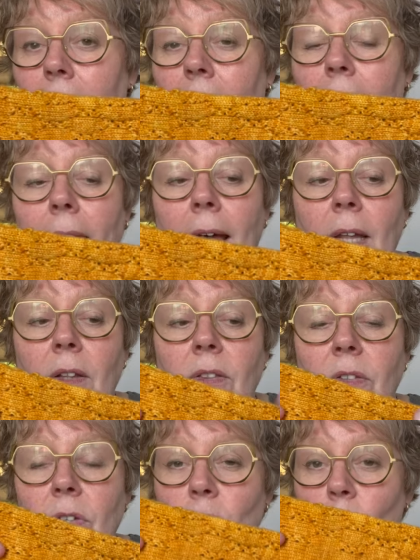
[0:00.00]

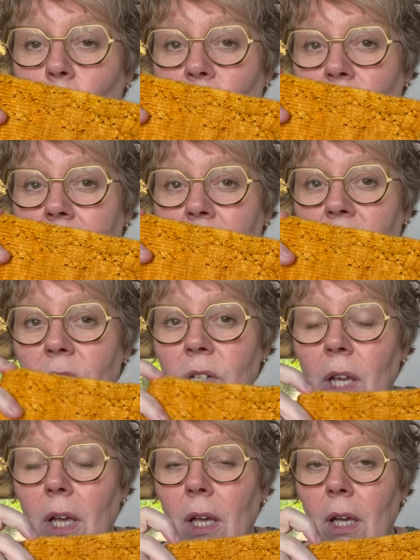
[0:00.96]
and the sock
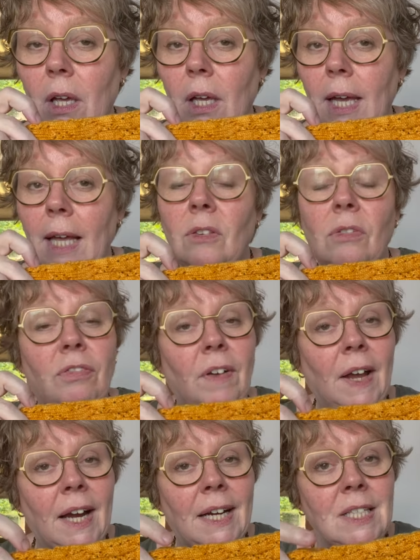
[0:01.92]
sets at the
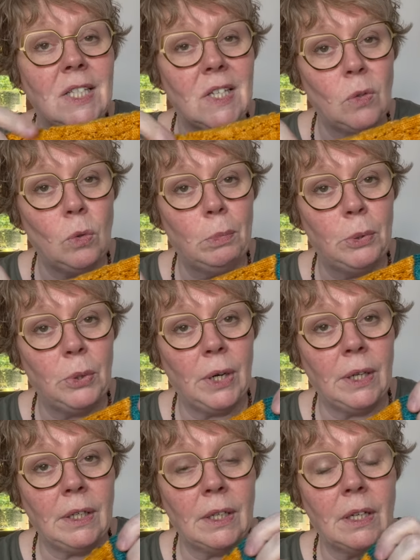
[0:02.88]
fair in Tilburg